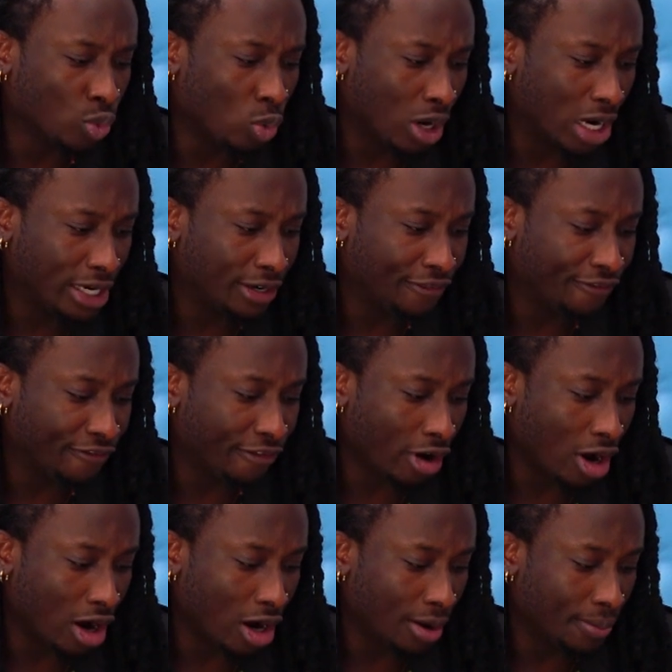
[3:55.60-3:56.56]
one
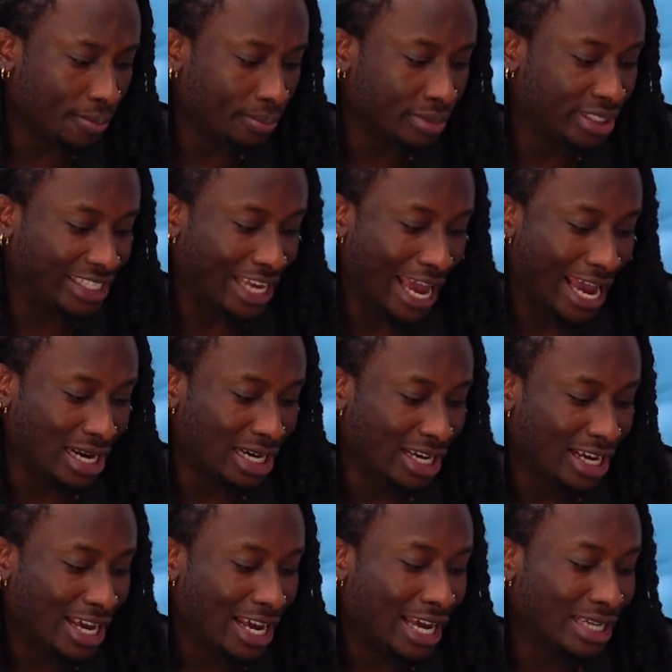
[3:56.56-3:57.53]
from Ted.
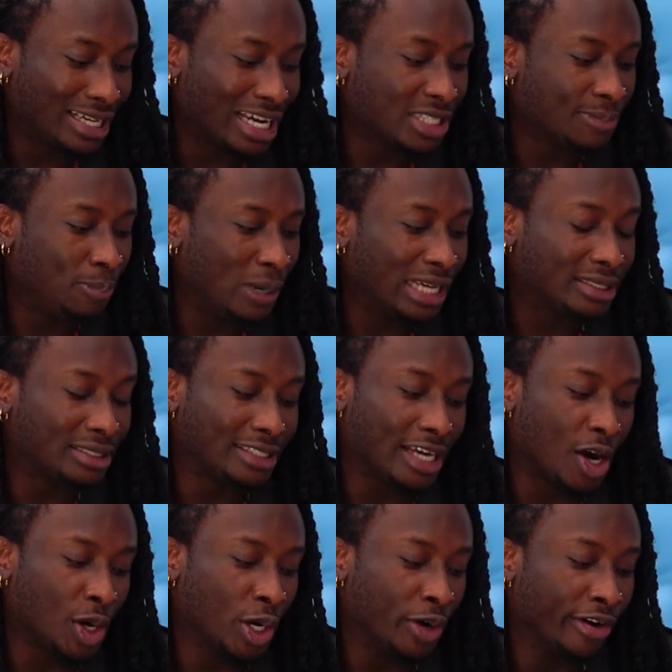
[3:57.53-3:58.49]
It says, please
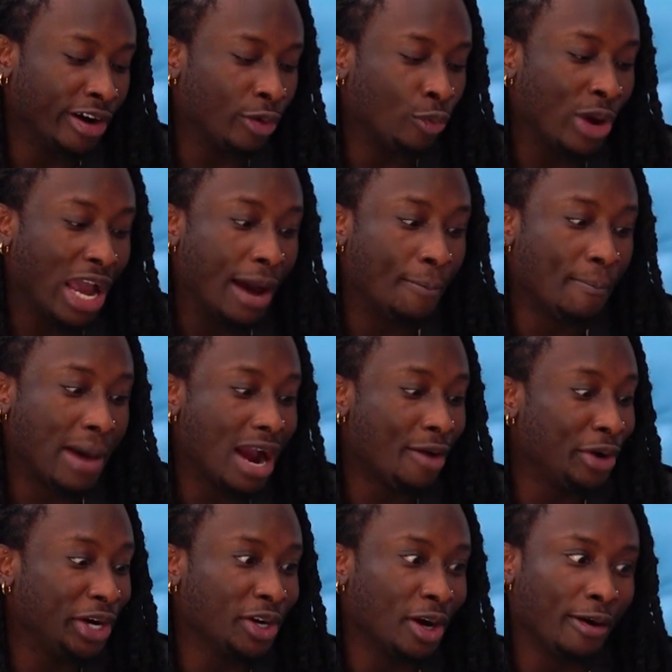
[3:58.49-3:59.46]
tell Uriel, we are
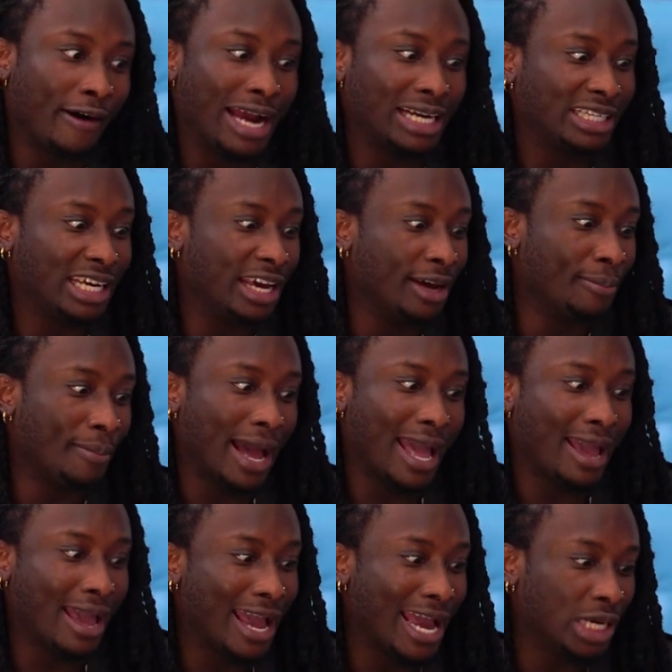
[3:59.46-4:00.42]
married already in my head